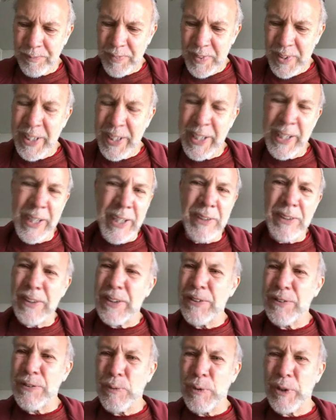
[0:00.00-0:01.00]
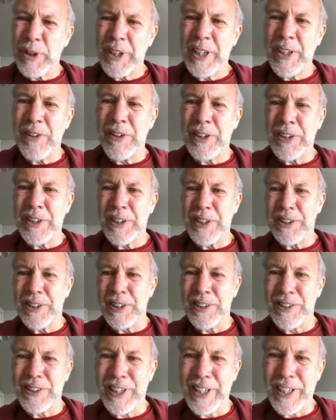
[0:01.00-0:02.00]
Yeah, working long
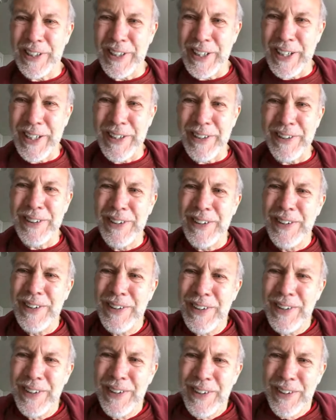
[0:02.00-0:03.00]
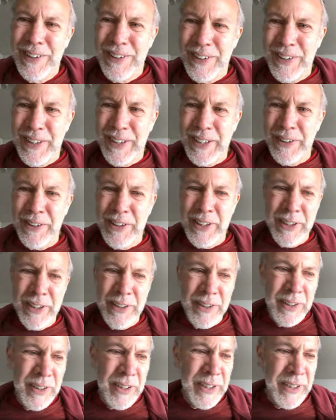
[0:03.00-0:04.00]
distance like that. And
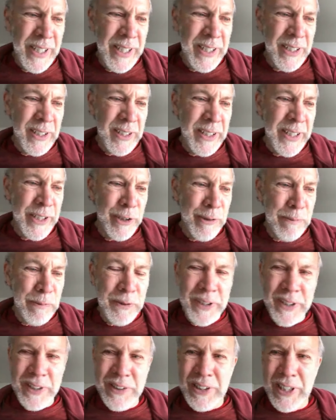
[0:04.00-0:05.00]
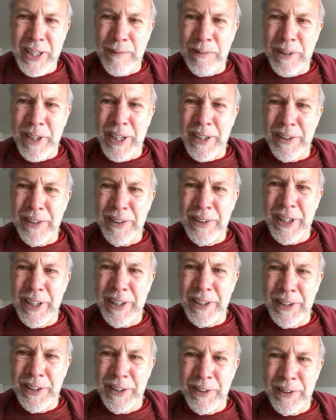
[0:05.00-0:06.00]
then at a later point in time,
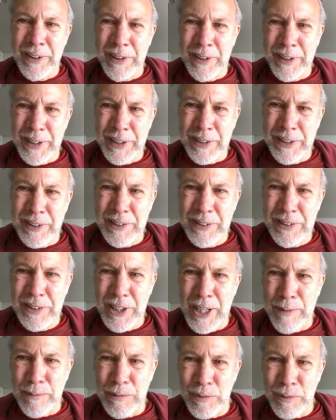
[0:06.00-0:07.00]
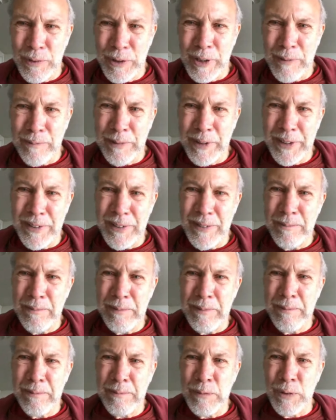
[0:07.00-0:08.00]
not in the early Tops work, but
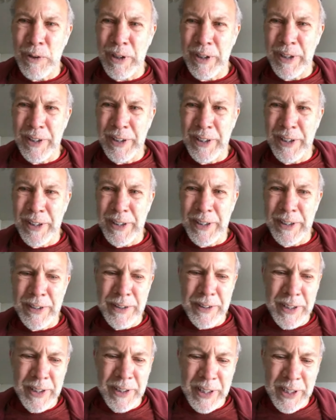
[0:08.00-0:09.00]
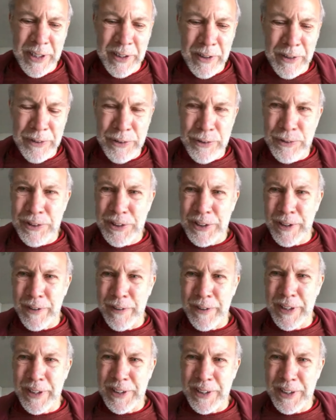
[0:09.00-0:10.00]
more in the all new
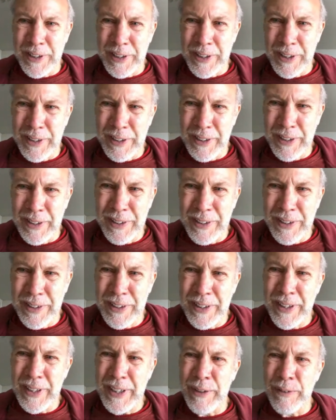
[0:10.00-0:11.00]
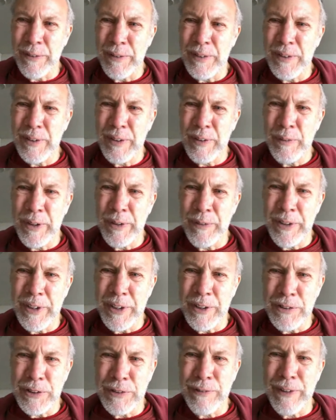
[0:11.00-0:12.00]
series, we would
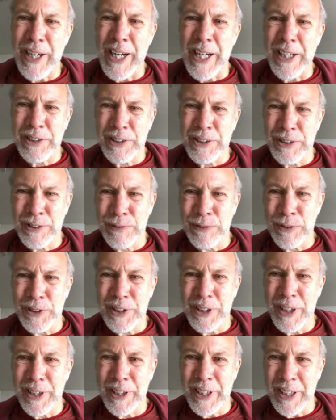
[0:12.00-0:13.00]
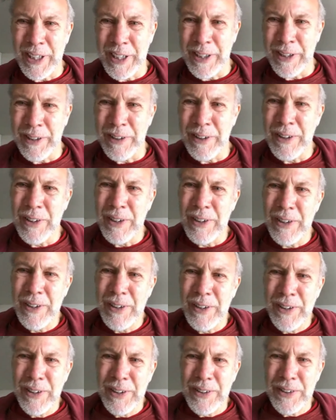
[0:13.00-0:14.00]
use fax for sending in
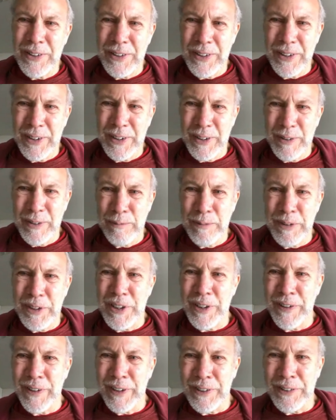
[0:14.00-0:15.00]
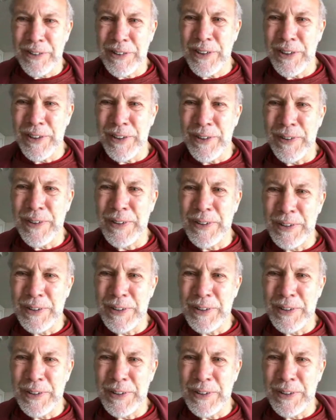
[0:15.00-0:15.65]
material too,